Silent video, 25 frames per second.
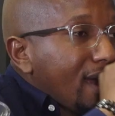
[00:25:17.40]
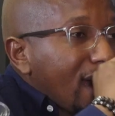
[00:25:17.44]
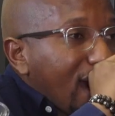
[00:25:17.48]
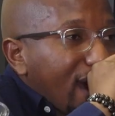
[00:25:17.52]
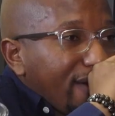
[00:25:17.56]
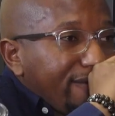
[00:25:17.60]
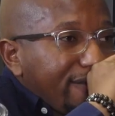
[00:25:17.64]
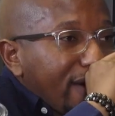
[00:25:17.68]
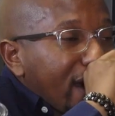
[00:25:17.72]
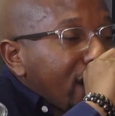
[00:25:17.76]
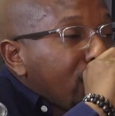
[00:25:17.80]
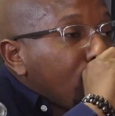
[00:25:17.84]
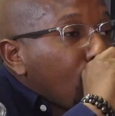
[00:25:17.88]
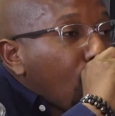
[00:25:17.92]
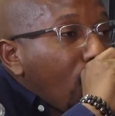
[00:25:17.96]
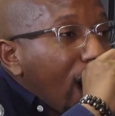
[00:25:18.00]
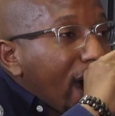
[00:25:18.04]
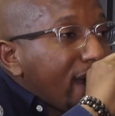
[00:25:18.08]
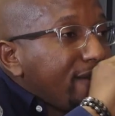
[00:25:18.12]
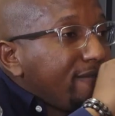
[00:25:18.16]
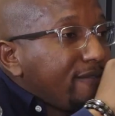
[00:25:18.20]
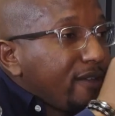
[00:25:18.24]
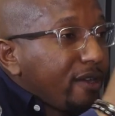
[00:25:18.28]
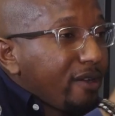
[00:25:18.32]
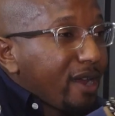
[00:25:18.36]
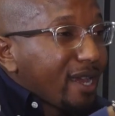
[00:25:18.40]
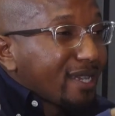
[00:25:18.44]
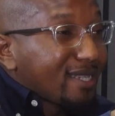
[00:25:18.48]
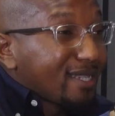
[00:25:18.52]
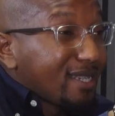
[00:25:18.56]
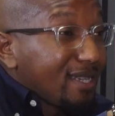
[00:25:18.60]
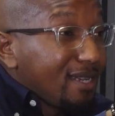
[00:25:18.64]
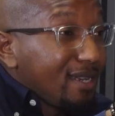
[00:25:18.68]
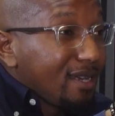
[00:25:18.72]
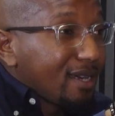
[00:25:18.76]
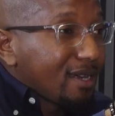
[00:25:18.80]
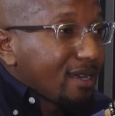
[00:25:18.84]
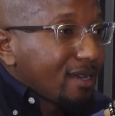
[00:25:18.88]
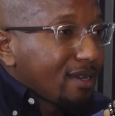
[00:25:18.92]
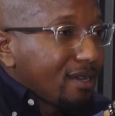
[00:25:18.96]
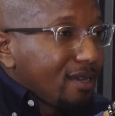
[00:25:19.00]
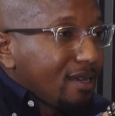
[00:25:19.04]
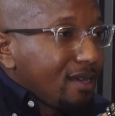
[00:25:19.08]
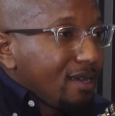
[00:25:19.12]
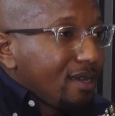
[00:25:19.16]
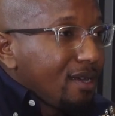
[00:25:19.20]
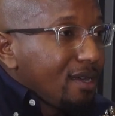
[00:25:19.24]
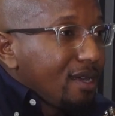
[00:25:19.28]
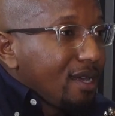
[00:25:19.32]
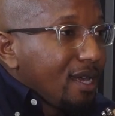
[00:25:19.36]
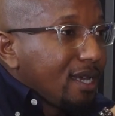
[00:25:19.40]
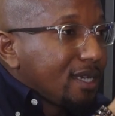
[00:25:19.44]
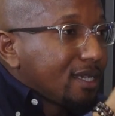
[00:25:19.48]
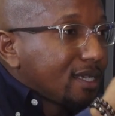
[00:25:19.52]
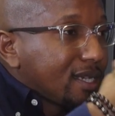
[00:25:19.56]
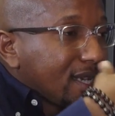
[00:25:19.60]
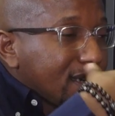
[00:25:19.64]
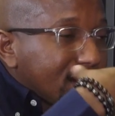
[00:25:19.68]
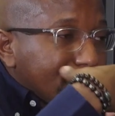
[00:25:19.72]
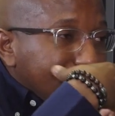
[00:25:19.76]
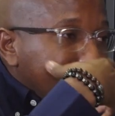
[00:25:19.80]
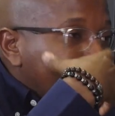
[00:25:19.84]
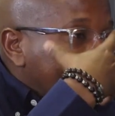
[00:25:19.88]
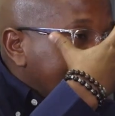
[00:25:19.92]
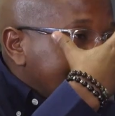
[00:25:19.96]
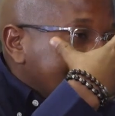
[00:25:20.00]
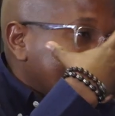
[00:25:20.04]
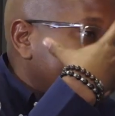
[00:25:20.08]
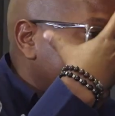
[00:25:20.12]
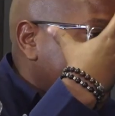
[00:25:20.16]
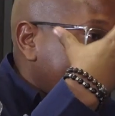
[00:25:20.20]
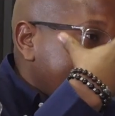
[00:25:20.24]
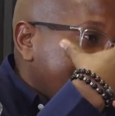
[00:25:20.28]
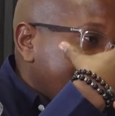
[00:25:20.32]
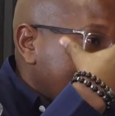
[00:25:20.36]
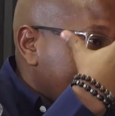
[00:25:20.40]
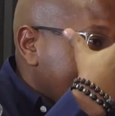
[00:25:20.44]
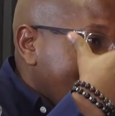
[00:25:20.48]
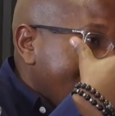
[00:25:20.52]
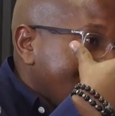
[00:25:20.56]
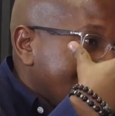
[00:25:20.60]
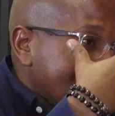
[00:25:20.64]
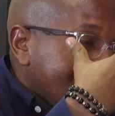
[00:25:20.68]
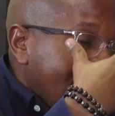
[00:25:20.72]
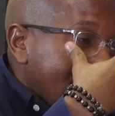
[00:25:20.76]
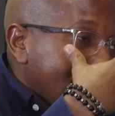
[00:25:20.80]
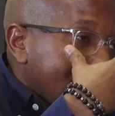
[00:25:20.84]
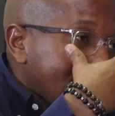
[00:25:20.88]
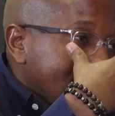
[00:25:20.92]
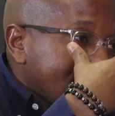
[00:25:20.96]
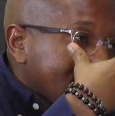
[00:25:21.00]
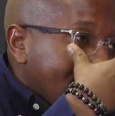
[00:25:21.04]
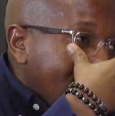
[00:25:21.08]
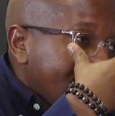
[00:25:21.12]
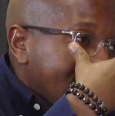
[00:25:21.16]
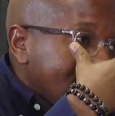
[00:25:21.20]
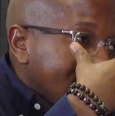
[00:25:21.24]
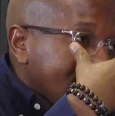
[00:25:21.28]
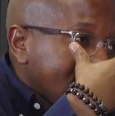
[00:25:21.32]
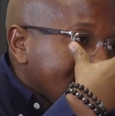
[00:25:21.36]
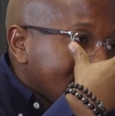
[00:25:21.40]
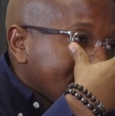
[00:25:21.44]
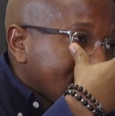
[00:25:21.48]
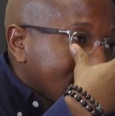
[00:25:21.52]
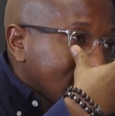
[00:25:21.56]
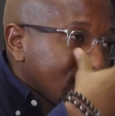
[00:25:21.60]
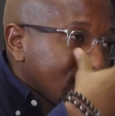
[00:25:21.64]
I find wine very acidic. It messes up with my sinusitis.